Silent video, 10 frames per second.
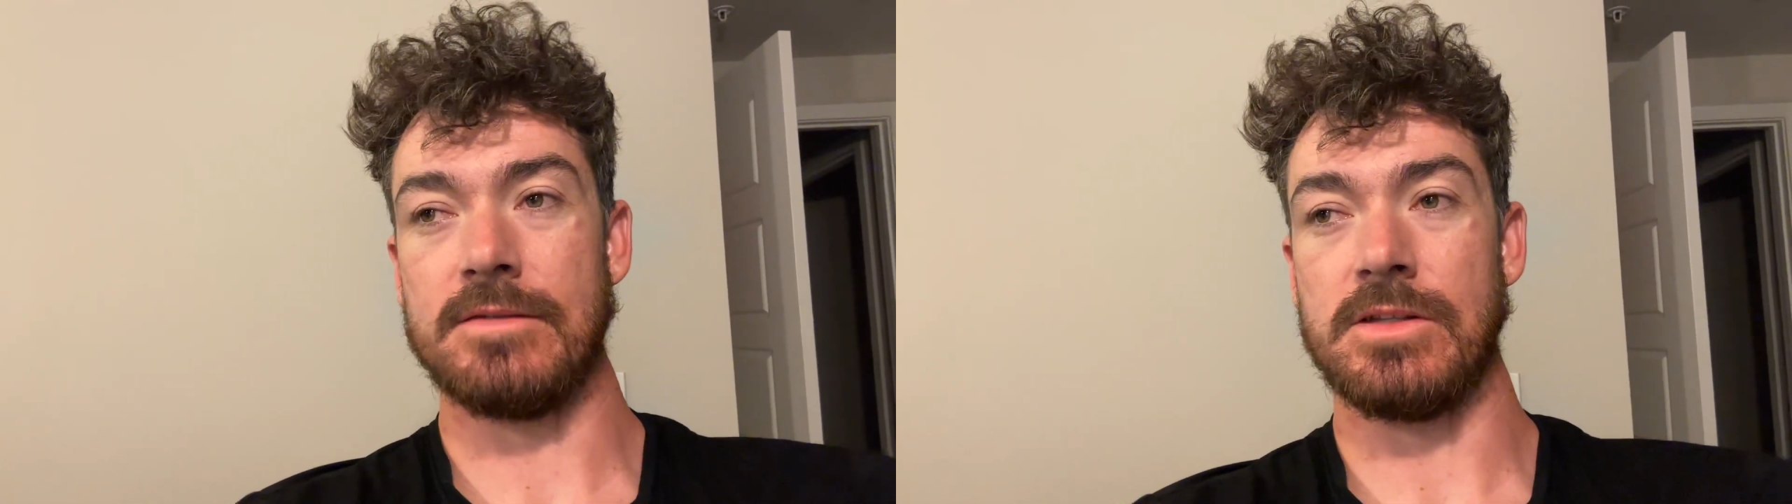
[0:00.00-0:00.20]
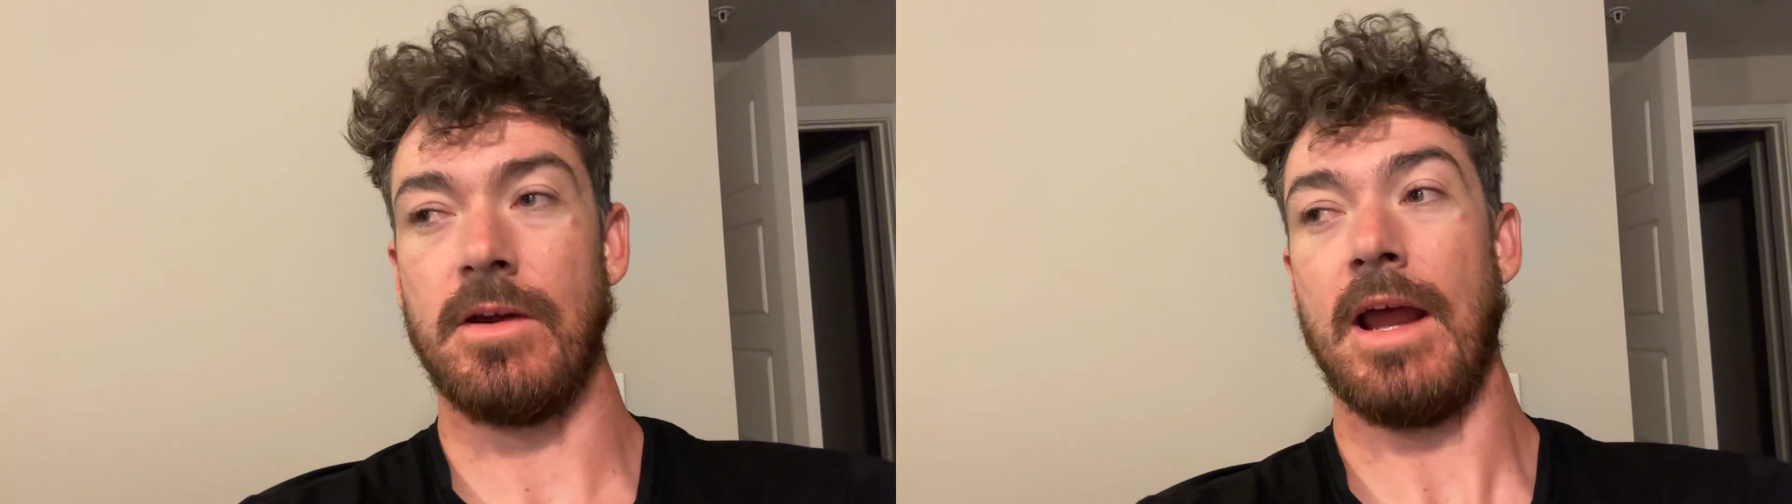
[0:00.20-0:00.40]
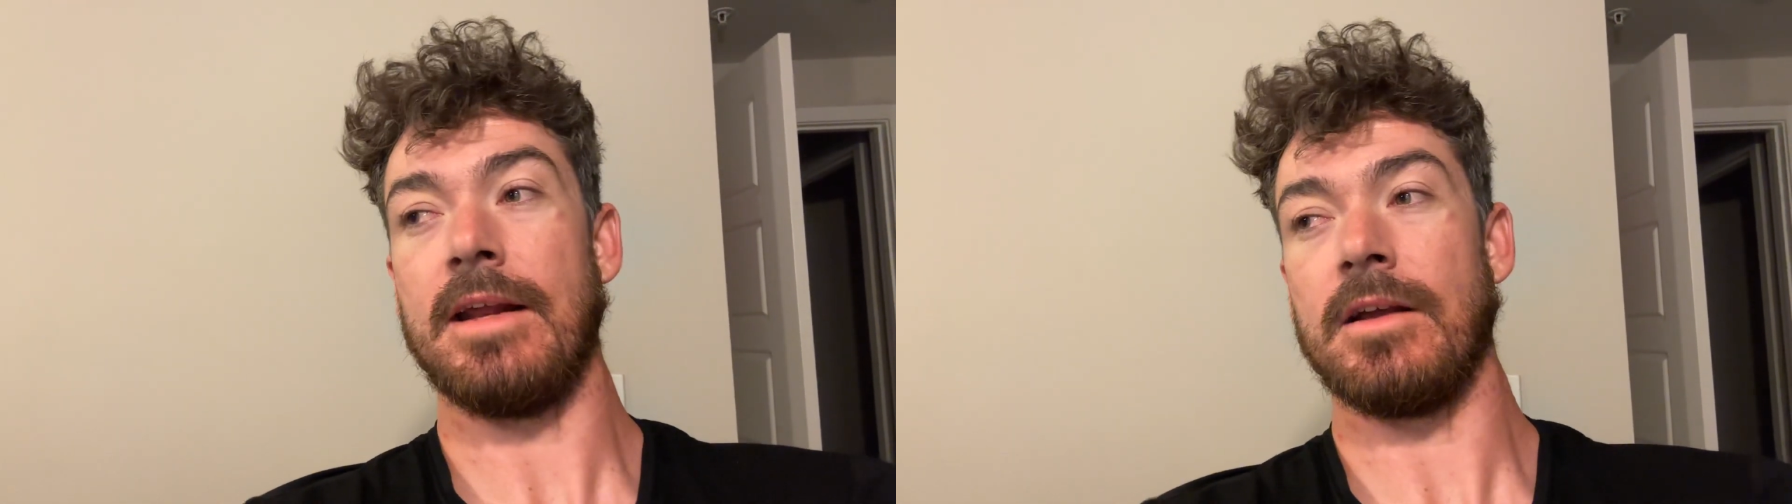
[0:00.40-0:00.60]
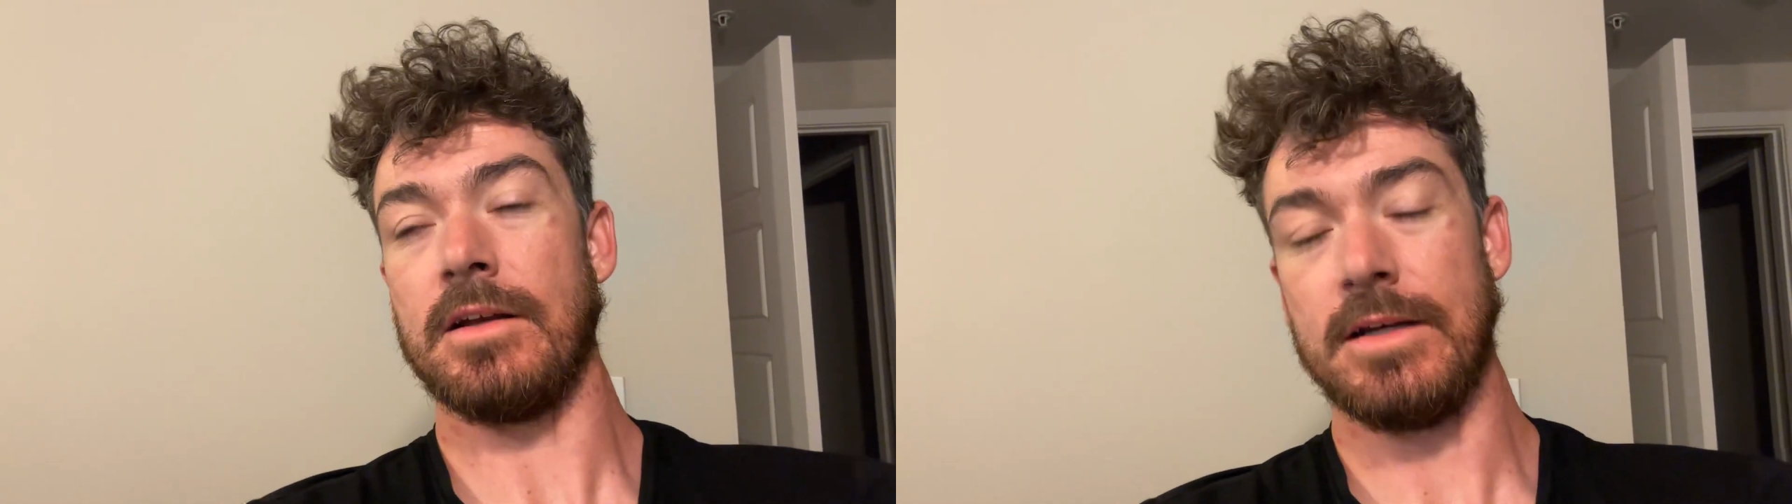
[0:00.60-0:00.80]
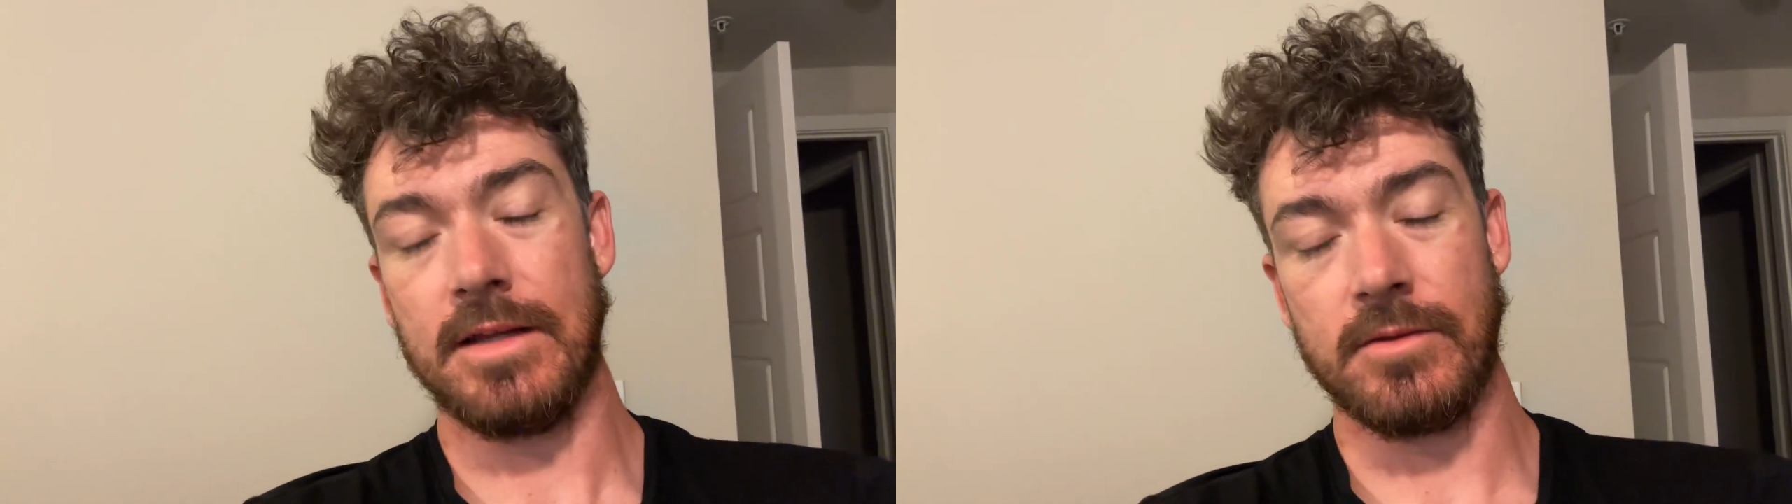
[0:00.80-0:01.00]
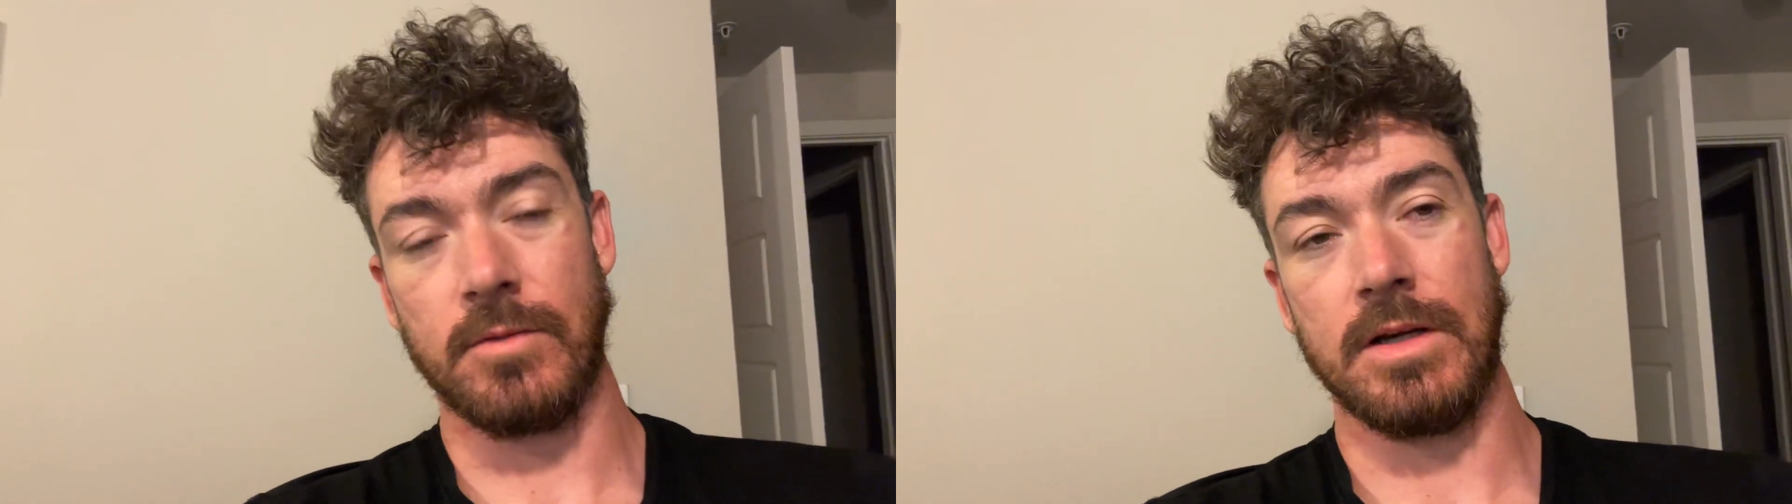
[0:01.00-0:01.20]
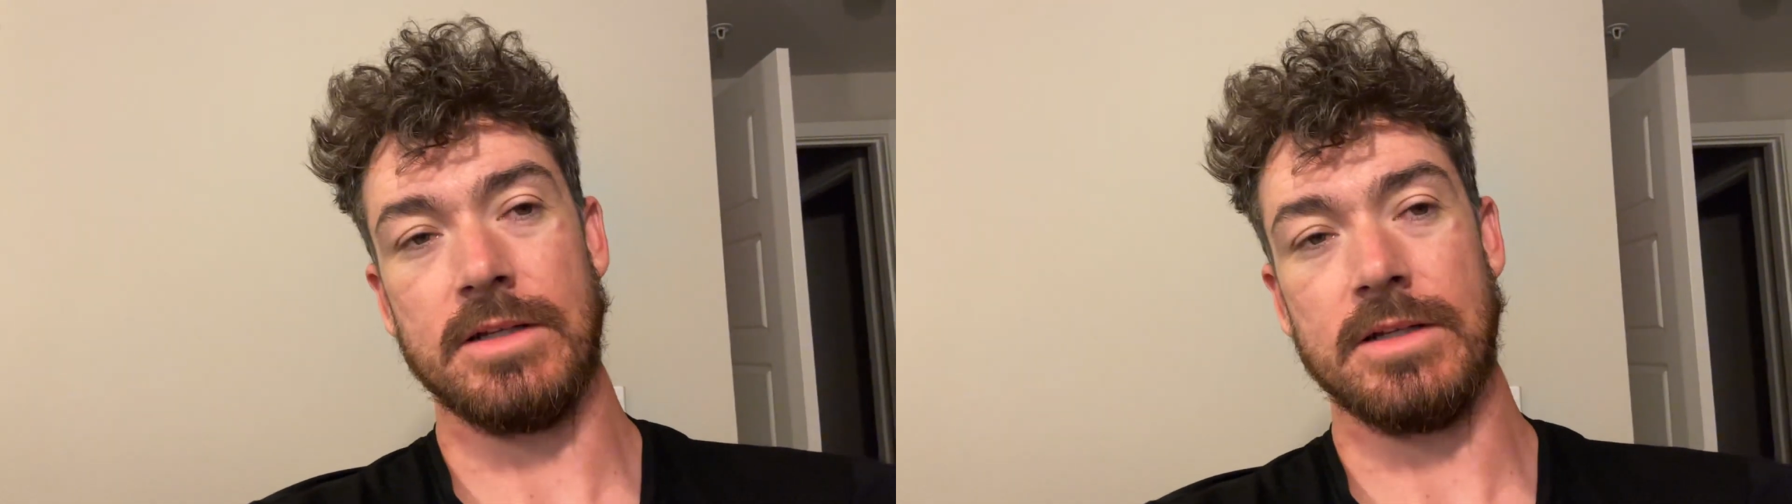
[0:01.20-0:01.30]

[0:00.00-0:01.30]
So adding on another one